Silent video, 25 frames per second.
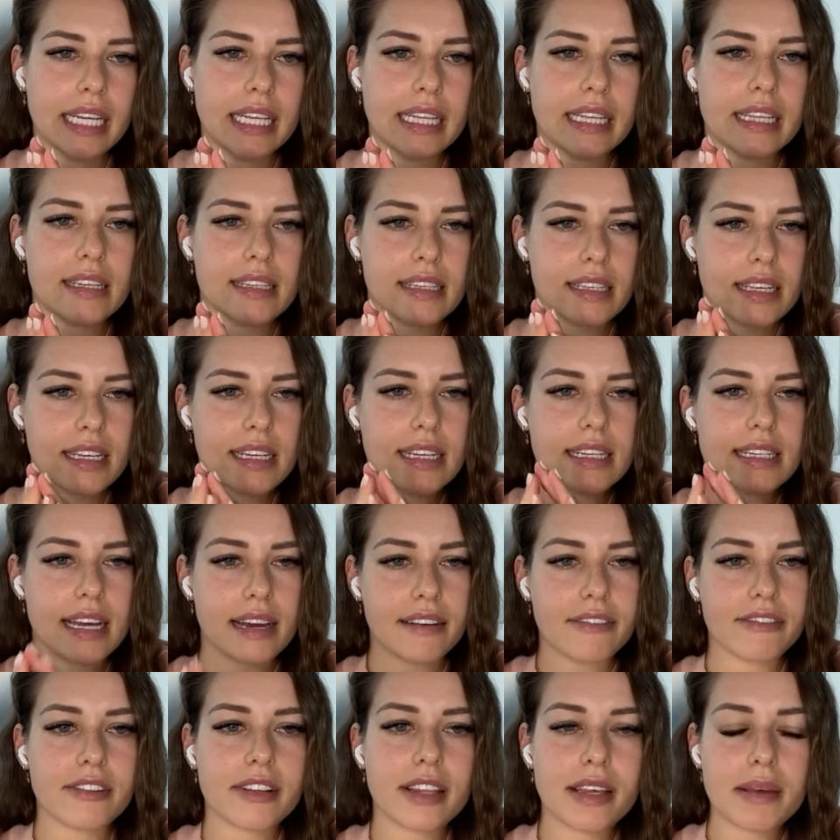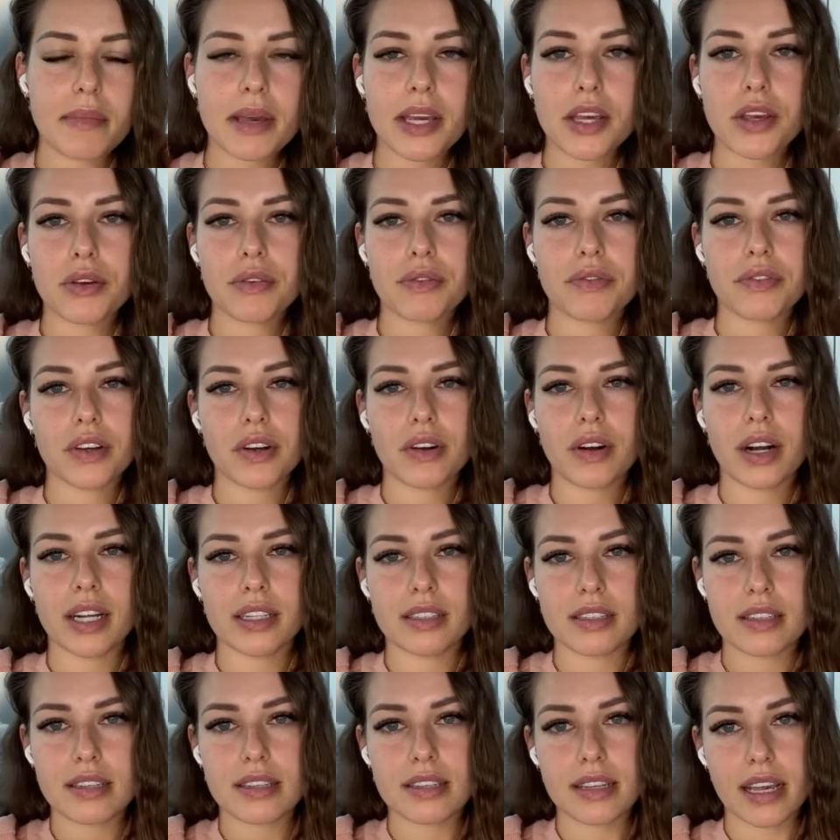this can definitely make you feel
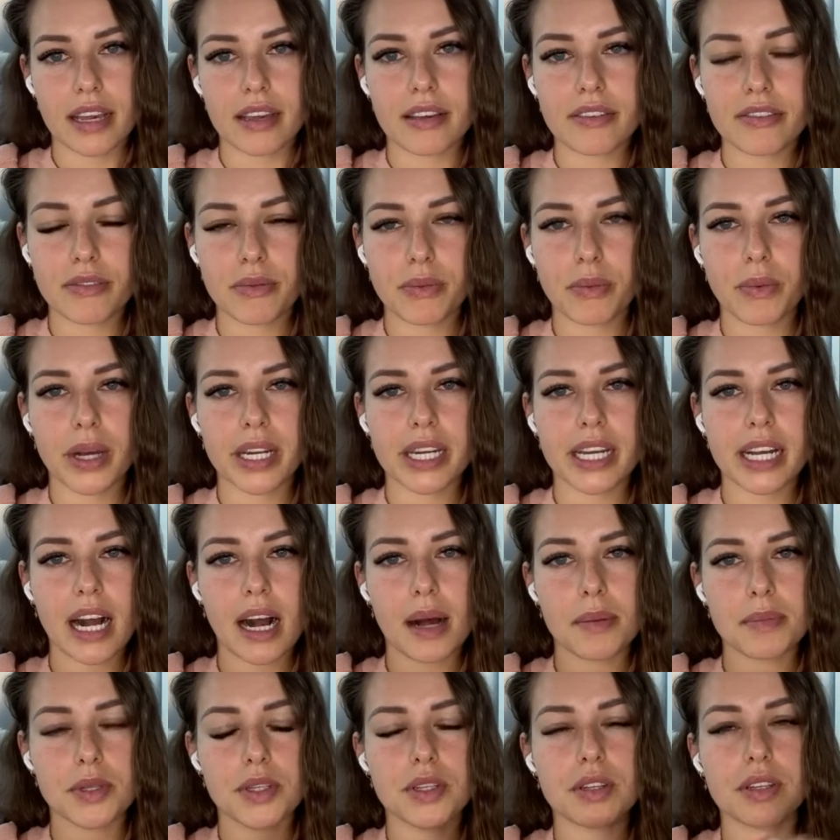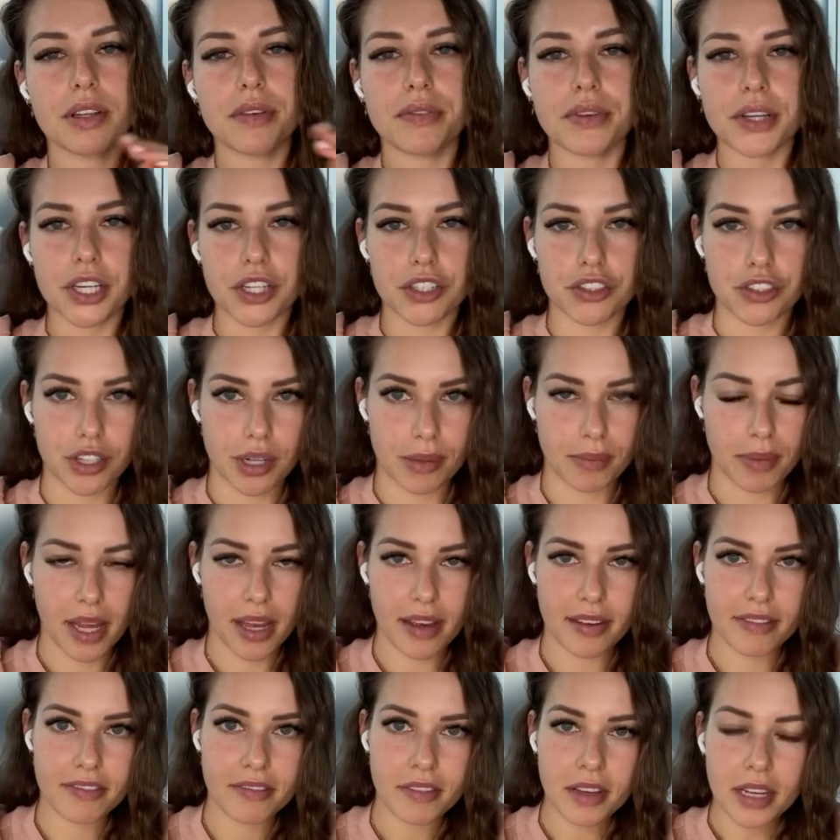unsafe when it comes to living your dream
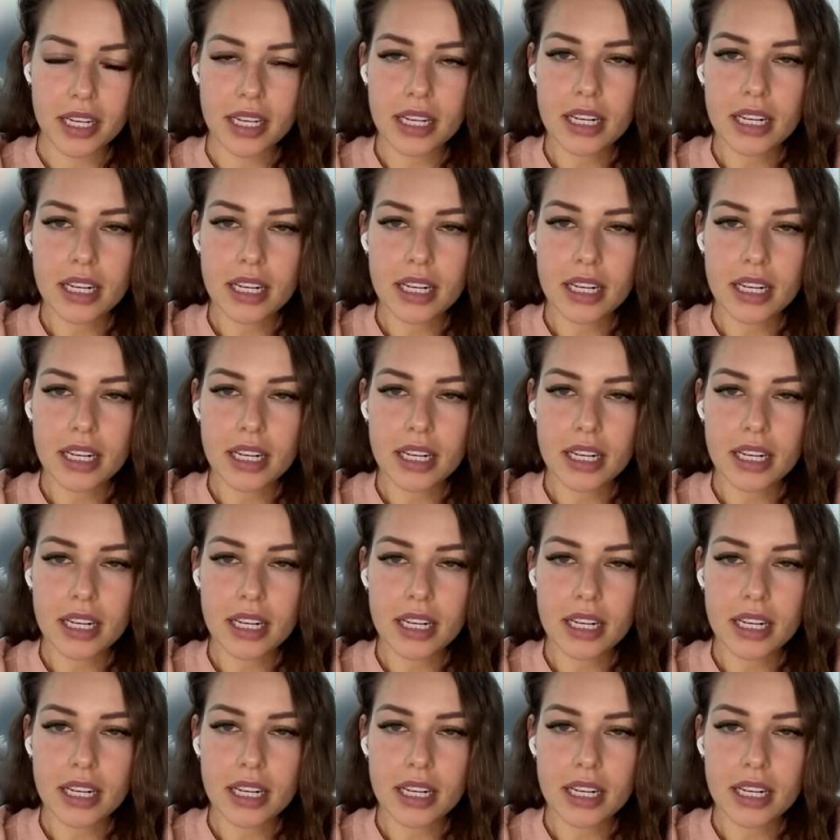life.